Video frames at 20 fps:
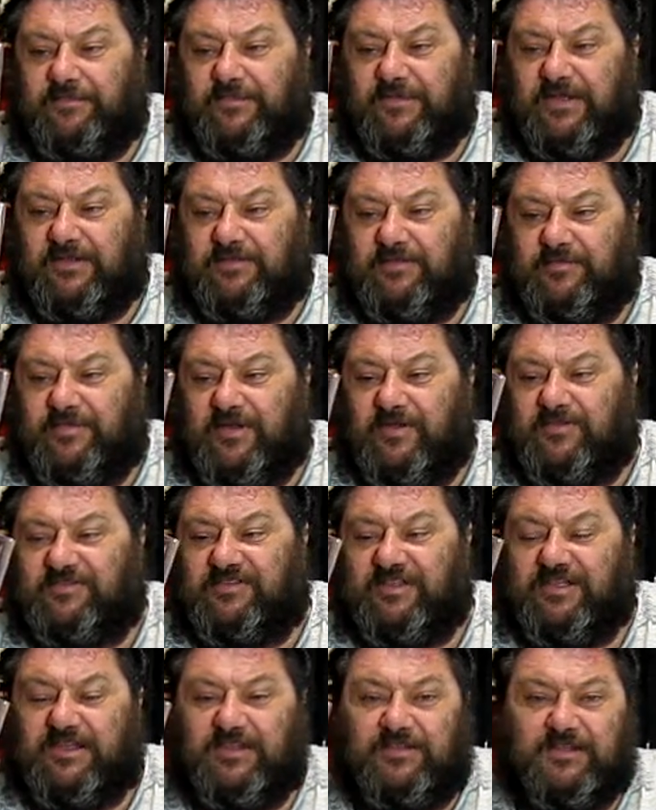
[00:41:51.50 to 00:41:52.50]
hit the bell
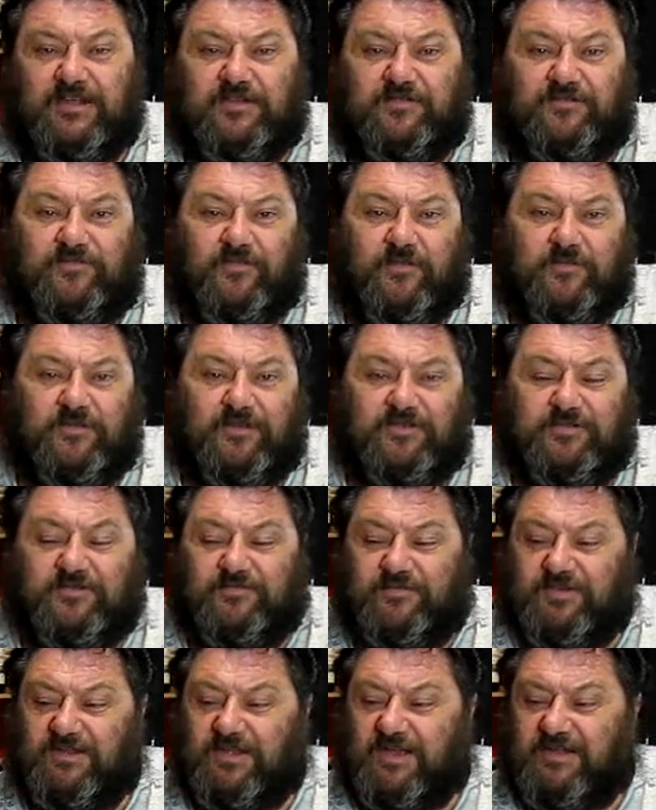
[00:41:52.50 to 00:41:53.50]
so you get notified when the new
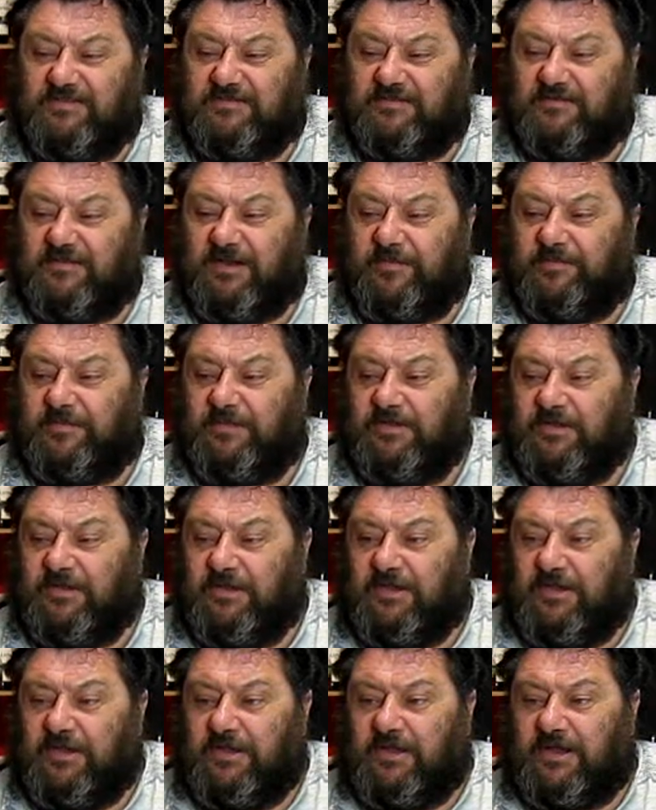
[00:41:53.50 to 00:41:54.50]
videos are up.
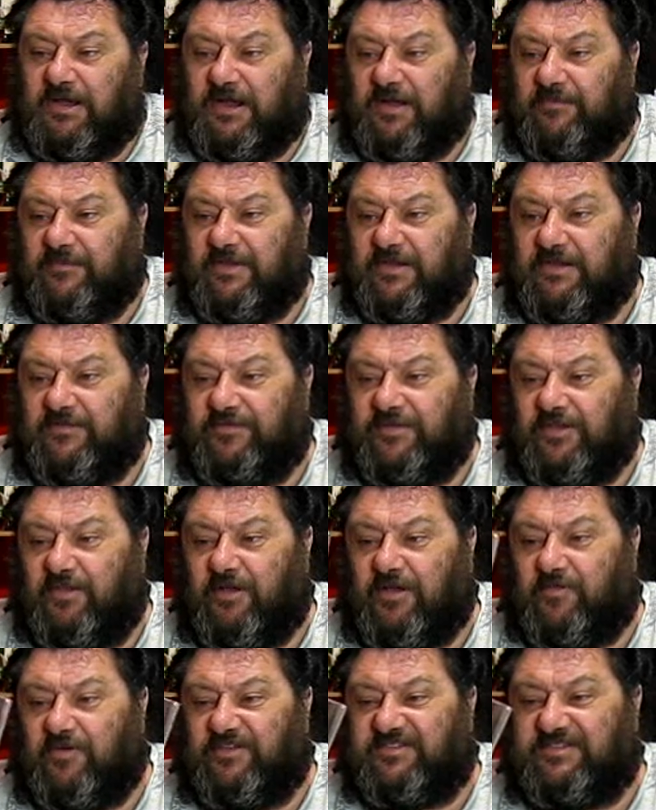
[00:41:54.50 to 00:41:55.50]
Um, and if you
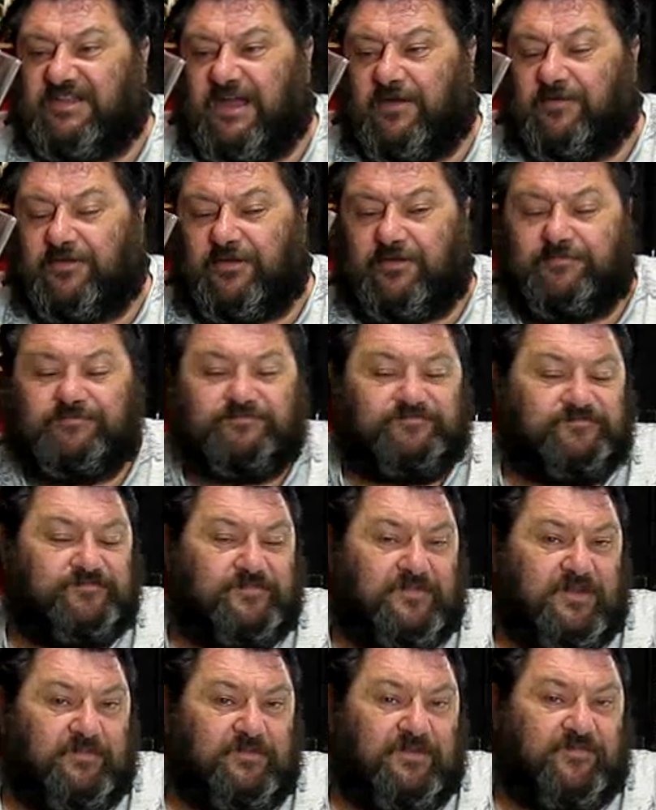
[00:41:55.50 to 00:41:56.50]
like what's going on,
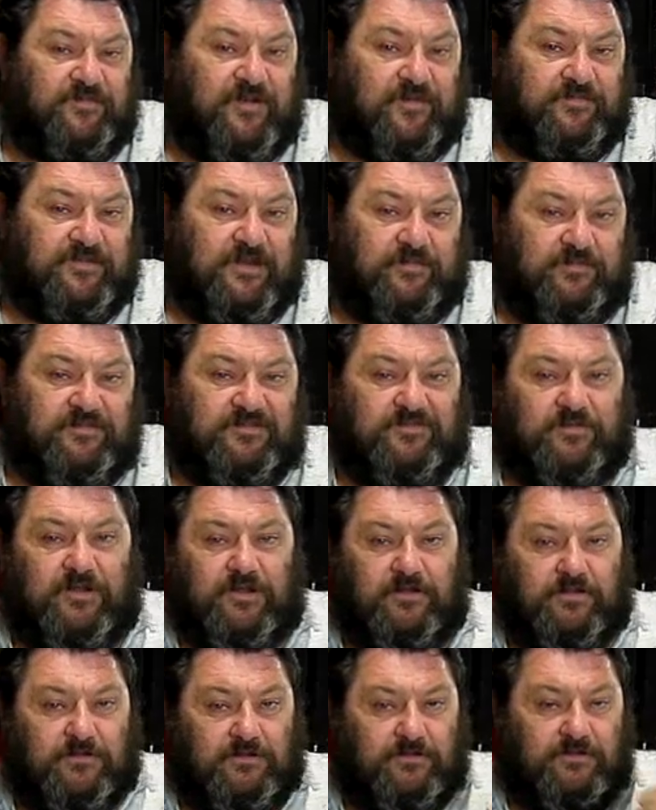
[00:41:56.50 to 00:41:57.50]
give me a thumbs up as
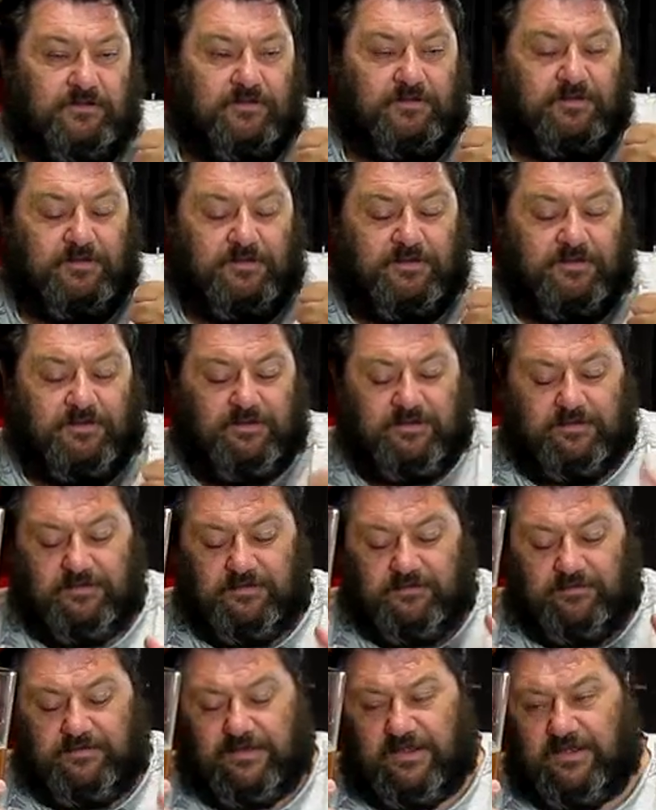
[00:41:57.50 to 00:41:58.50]
well.
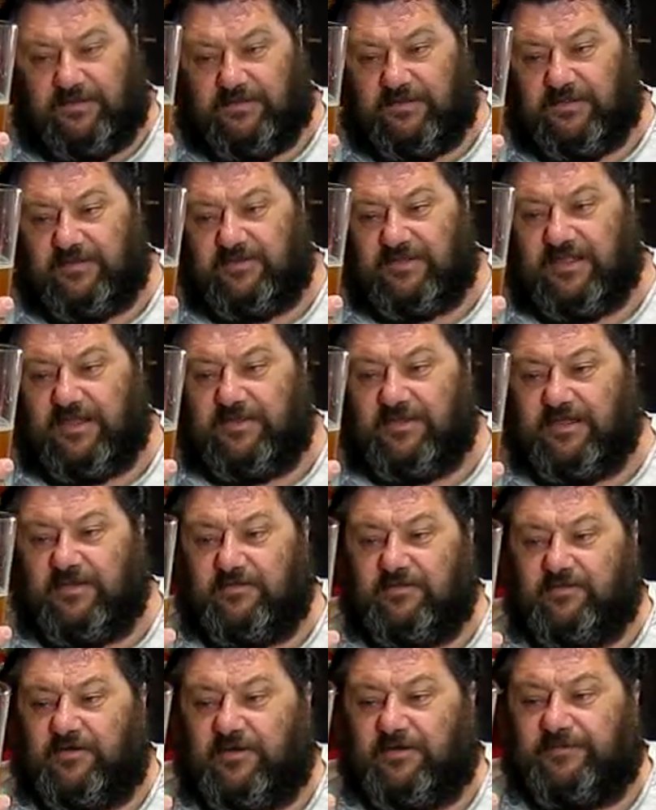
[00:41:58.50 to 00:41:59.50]
Down, it's down there
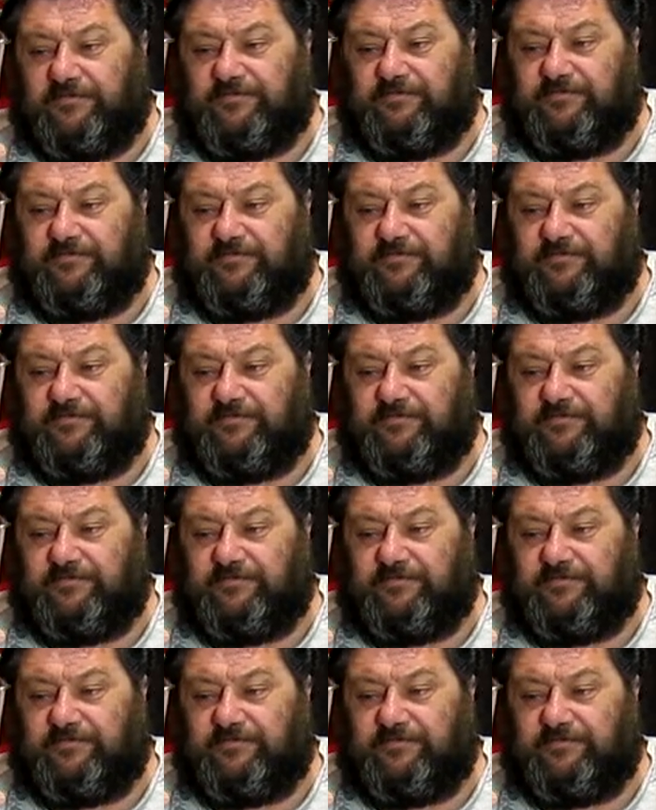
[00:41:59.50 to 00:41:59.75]
in the bottom.